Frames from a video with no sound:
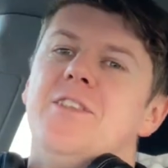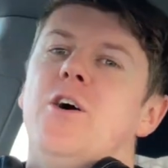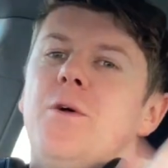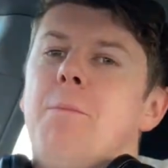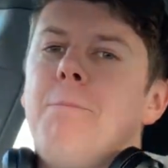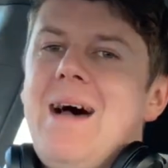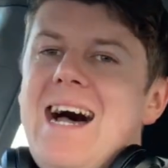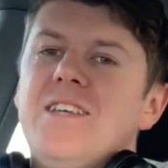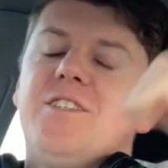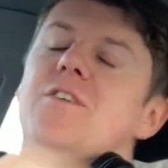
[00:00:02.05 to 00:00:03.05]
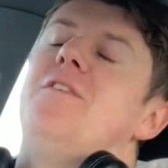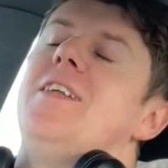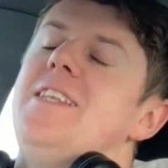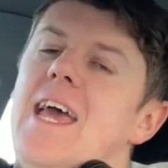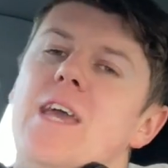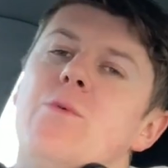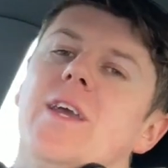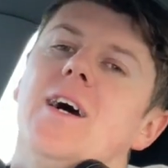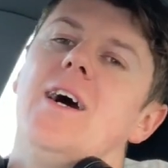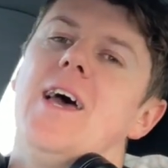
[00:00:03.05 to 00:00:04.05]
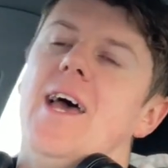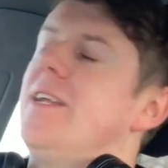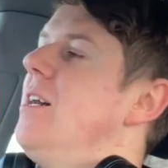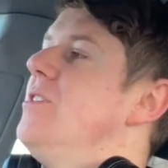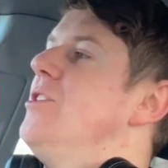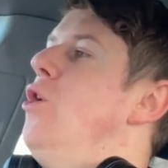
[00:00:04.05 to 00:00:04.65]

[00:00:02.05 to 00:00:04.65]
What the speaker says: Another massive day we got ahead, guys.